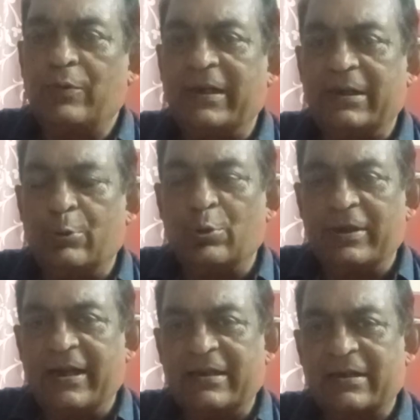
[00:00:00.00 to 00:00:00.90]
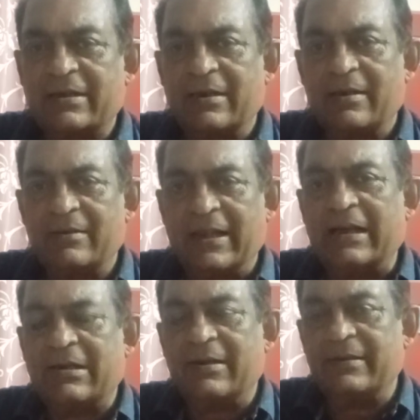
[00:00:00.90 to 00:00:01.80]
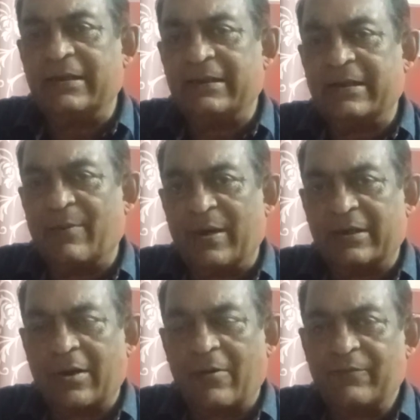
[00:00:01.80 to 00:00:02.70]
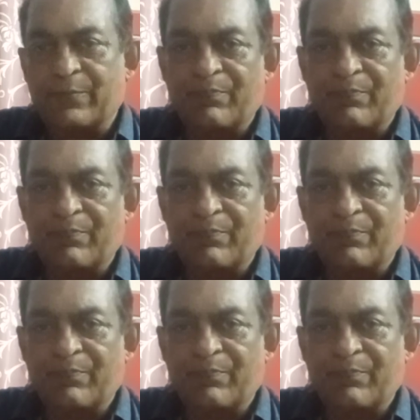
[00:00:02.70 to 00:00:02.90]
we do this? That is the matter of